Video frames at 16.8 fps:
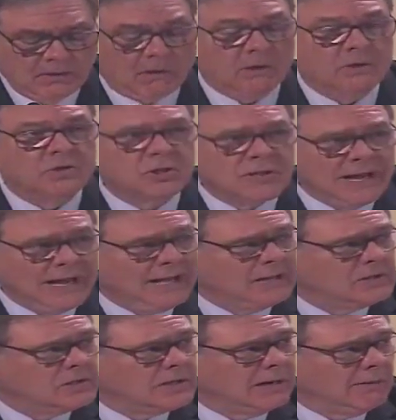Our
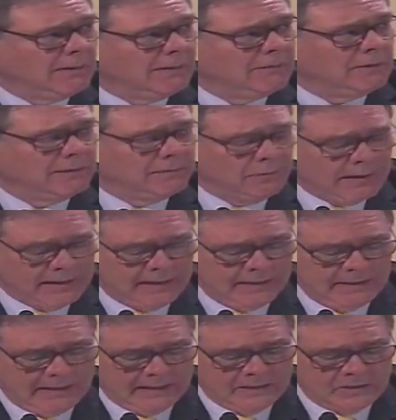states, however, have
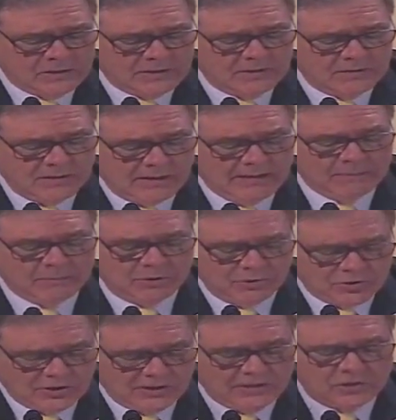recognized that times
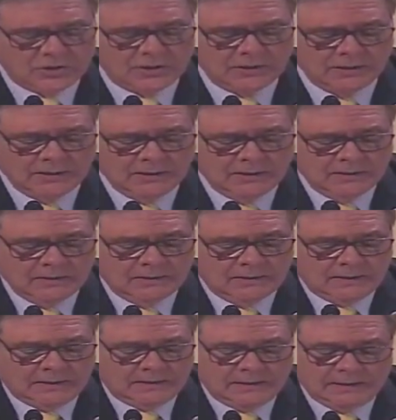are changing
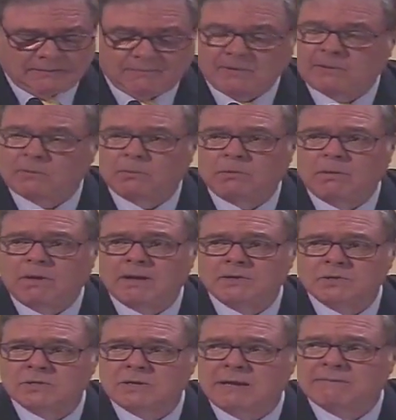and yet federal
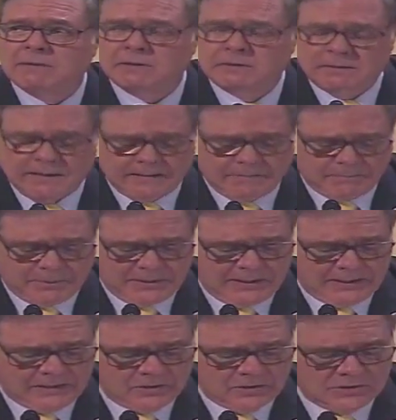laws haven't kept
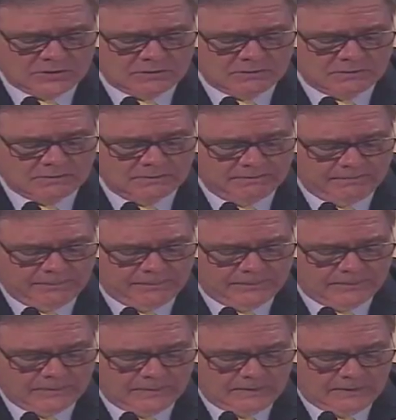pace.
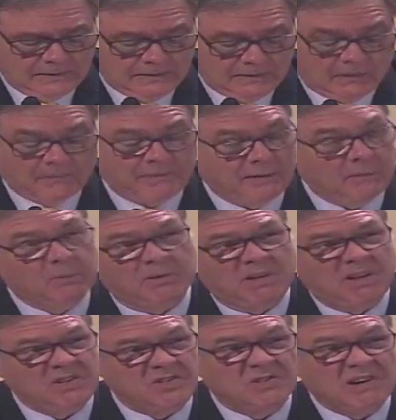Our federal
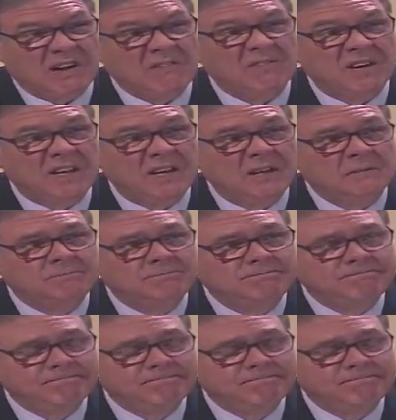laws are outdated.